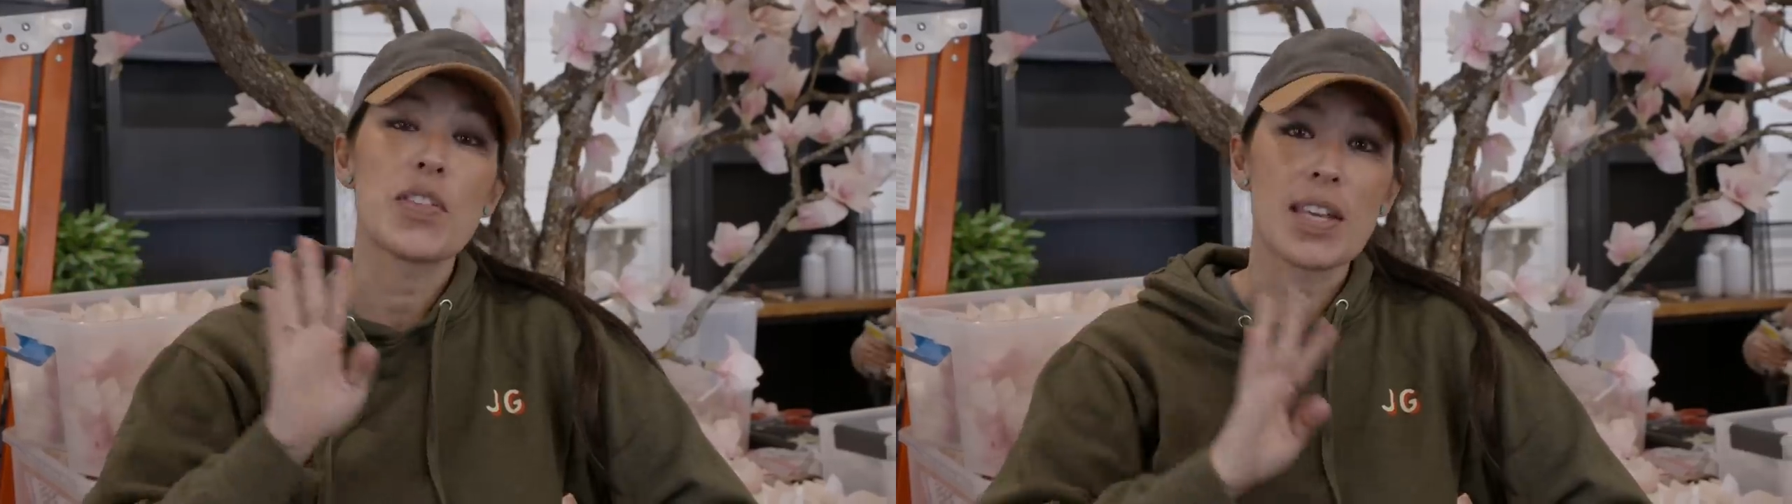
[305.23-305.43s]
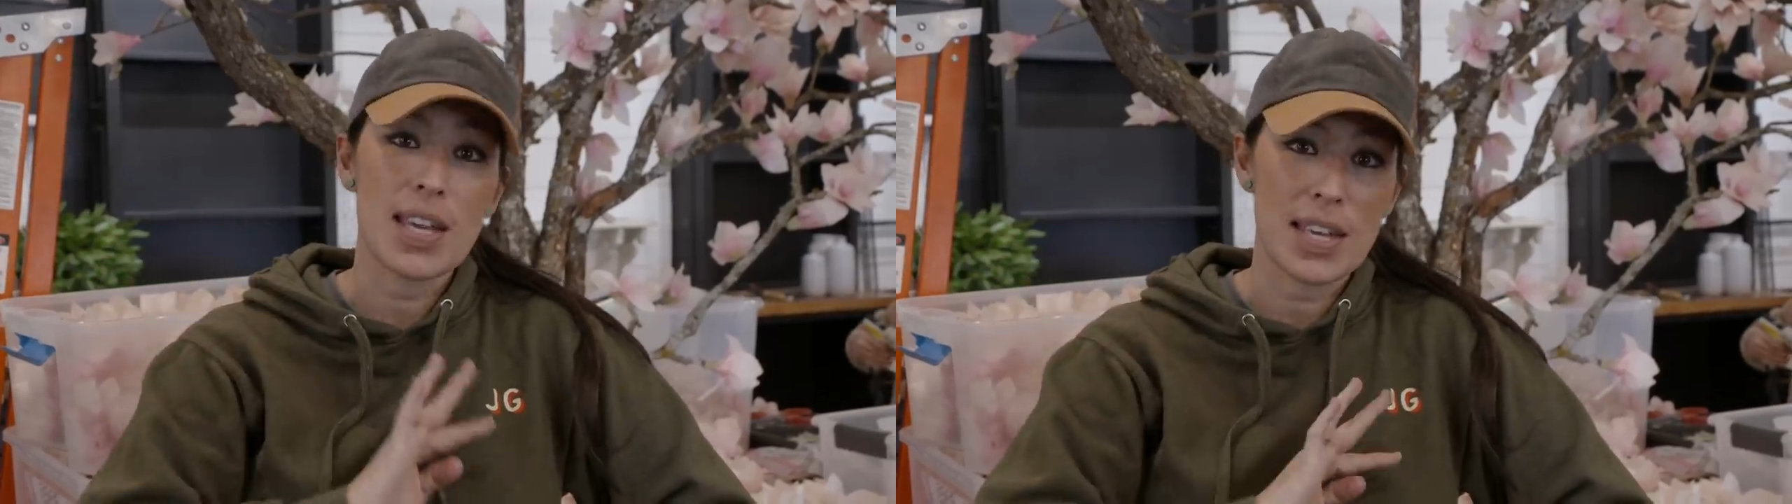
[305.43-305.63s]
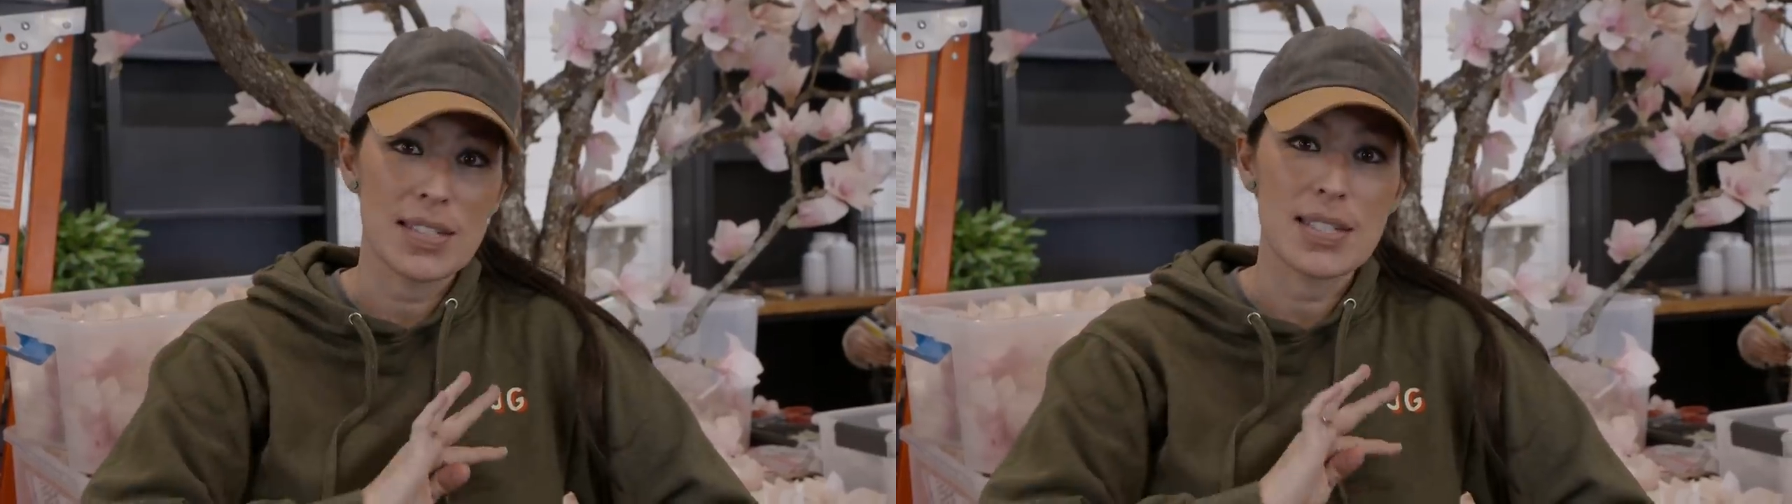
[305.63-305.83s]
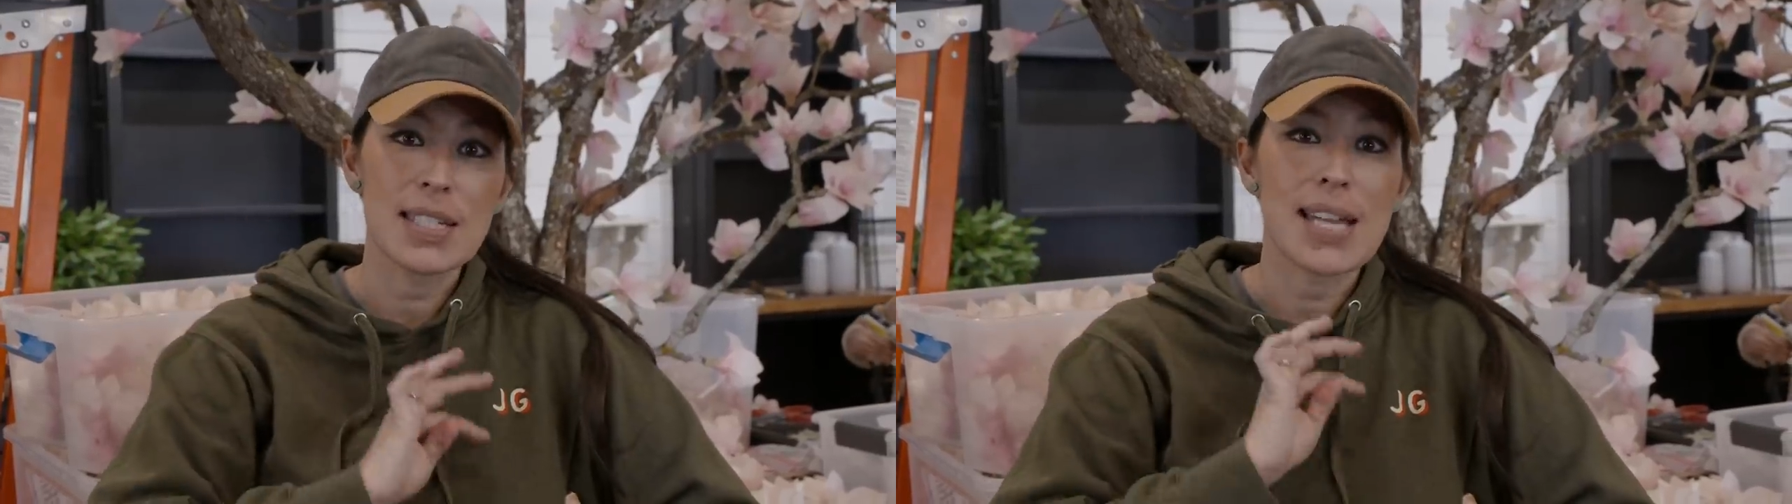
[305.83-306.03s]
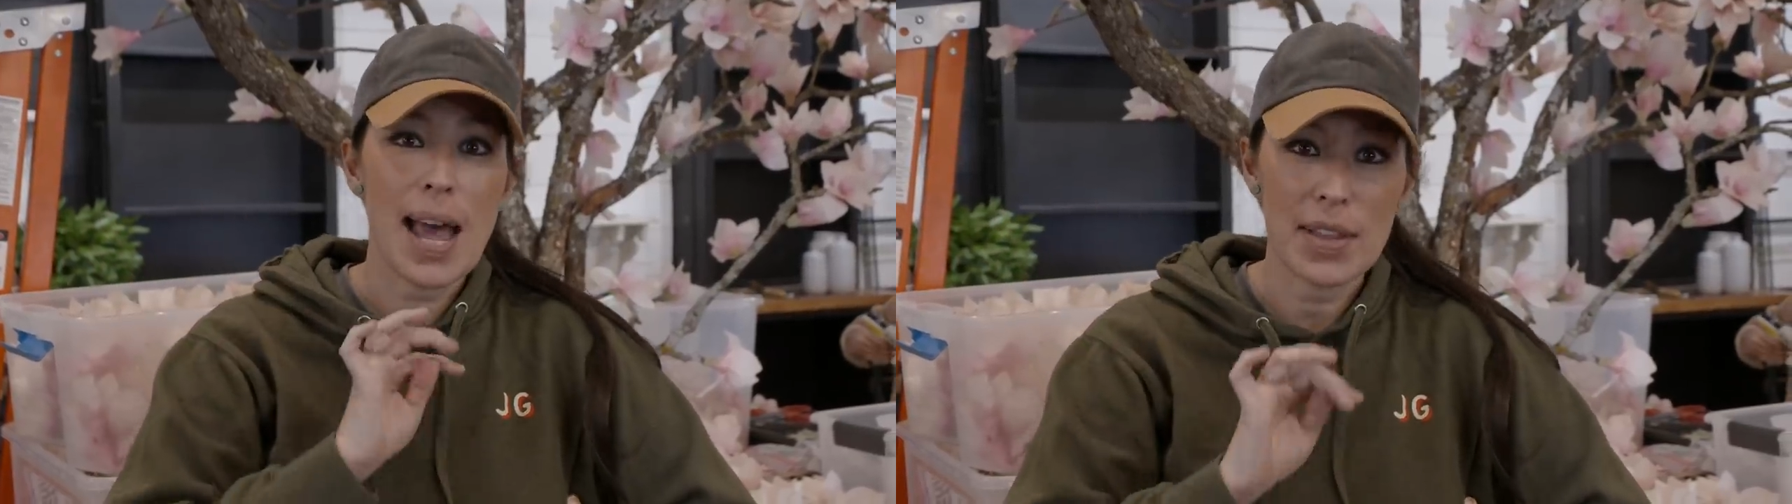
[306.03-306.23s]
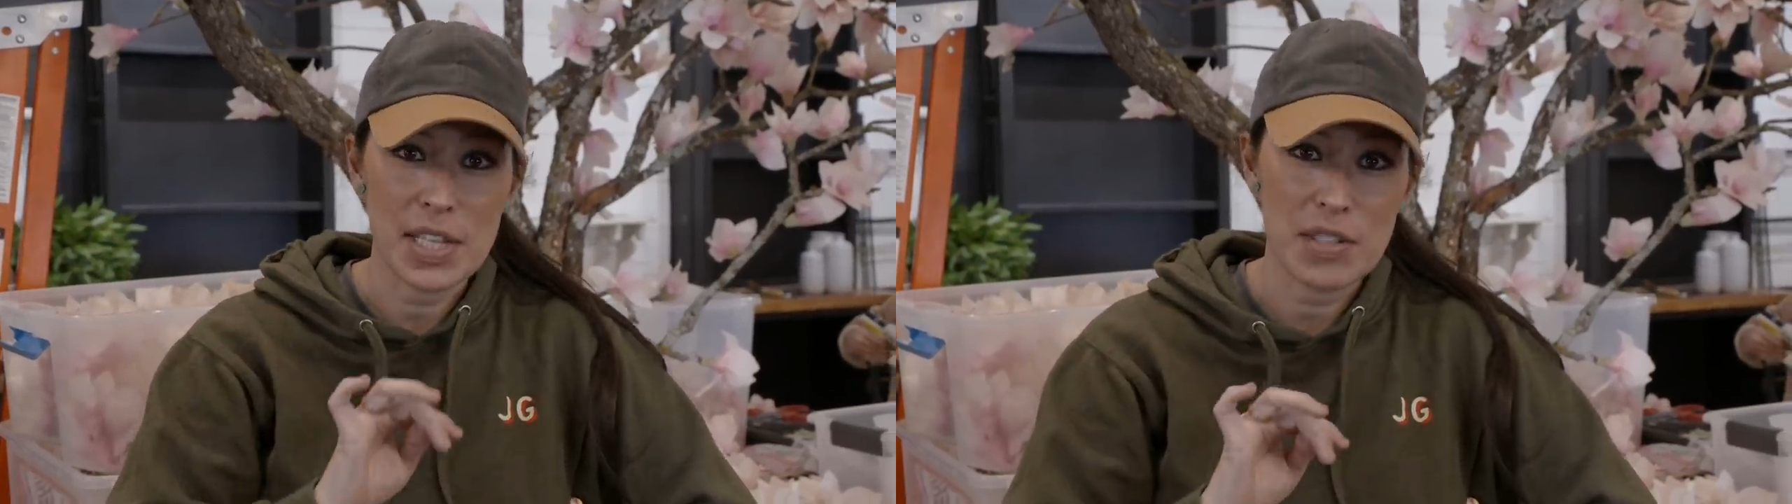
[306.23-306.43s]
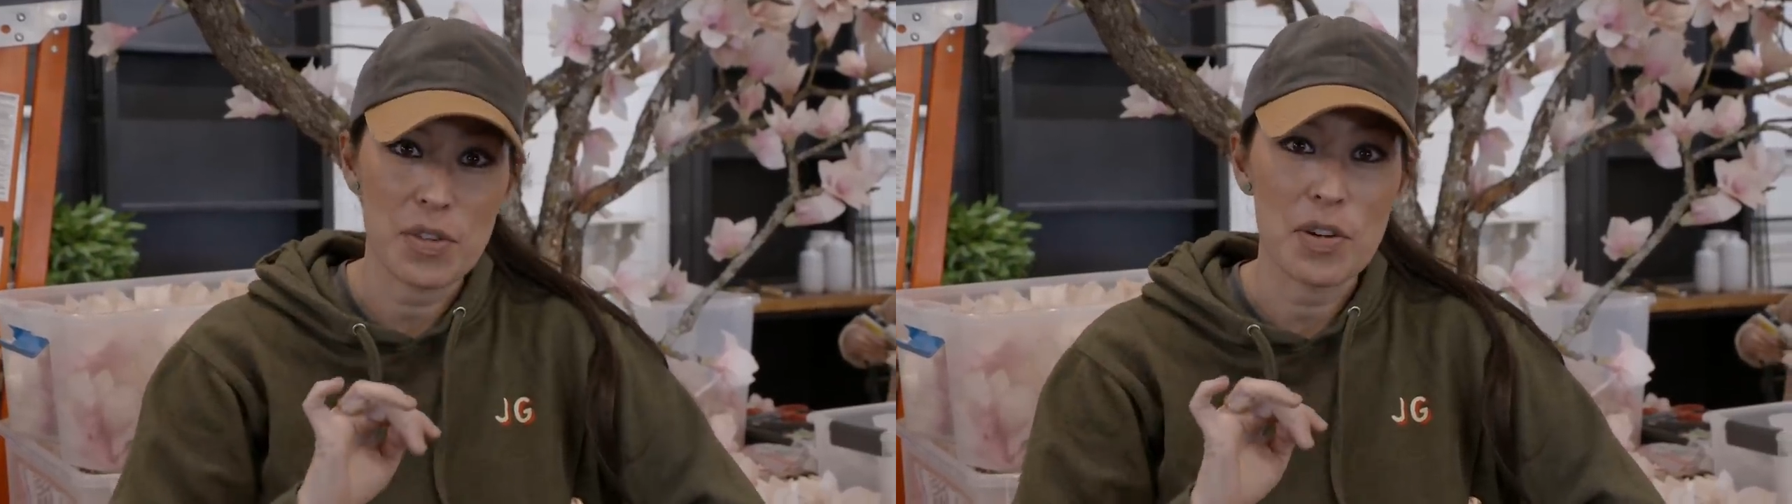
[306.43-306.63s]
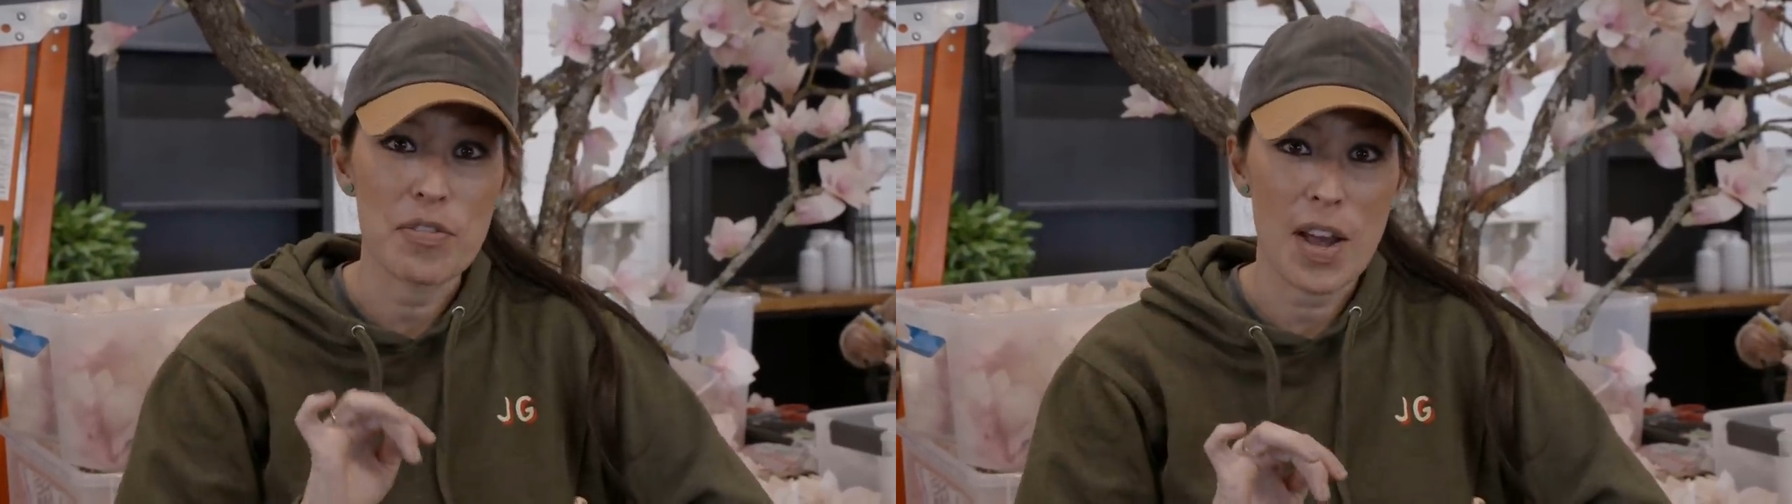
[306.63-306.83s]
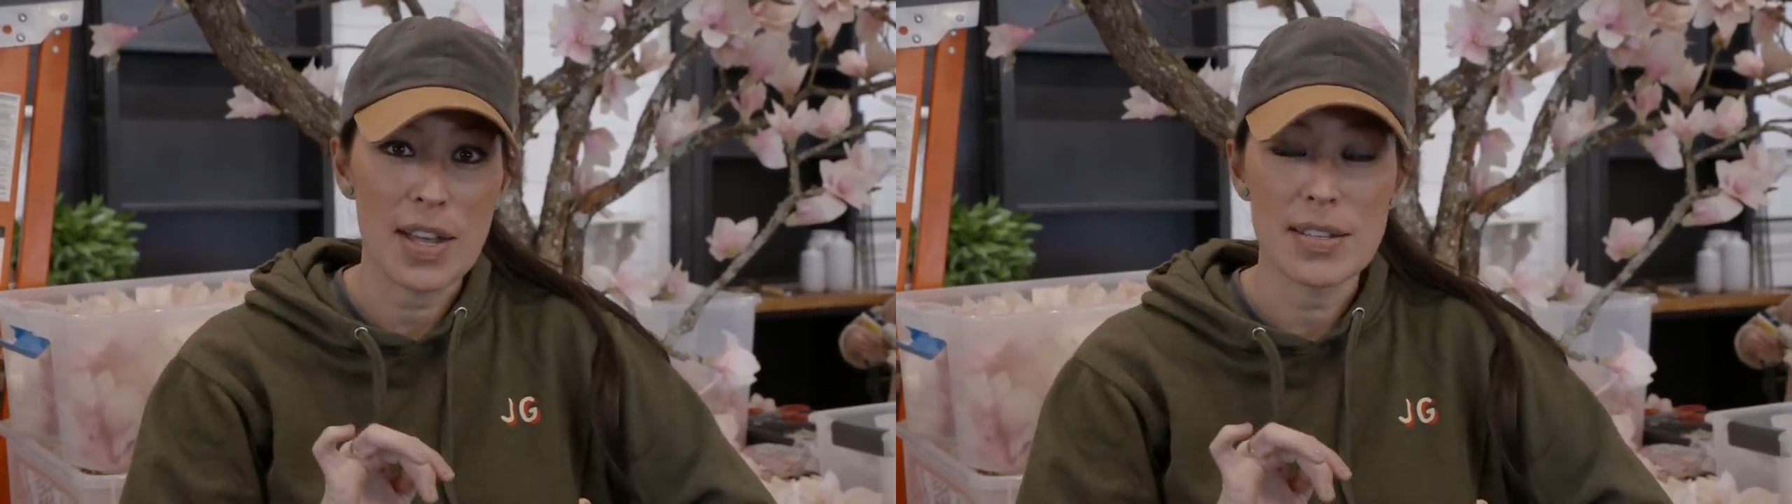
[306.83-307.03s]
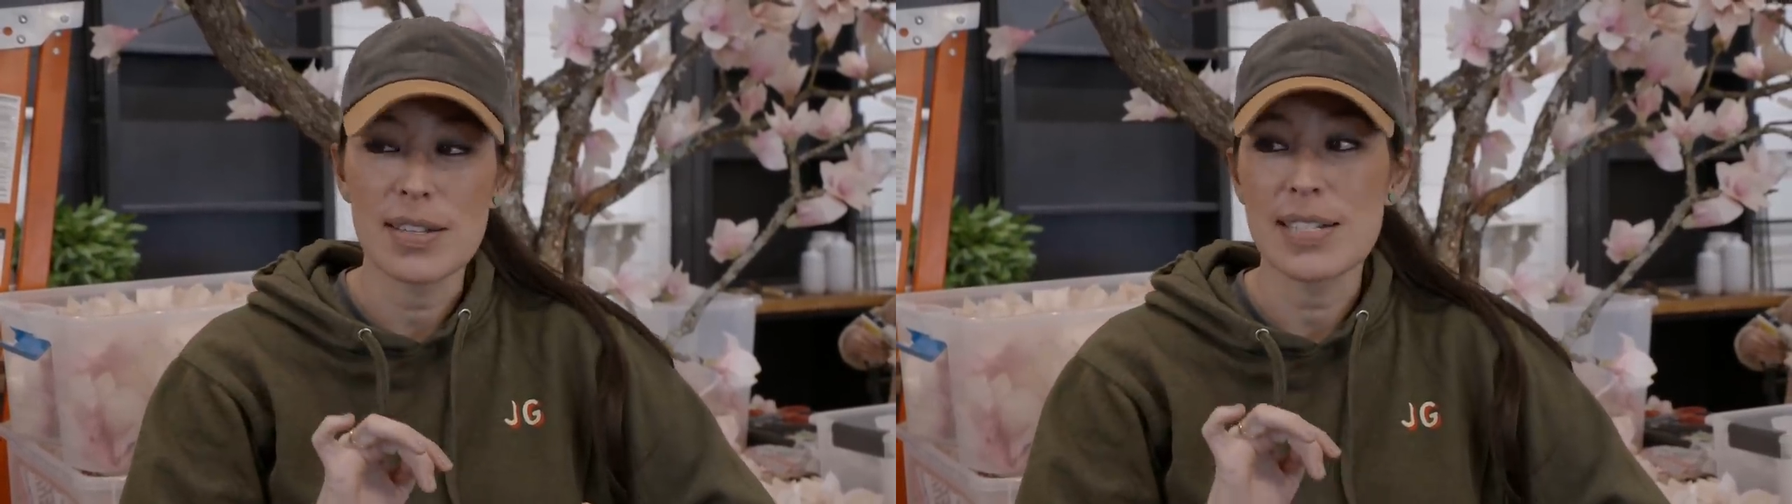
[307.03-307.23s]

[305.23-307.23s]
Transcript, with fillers: the kids to Dallas for a fun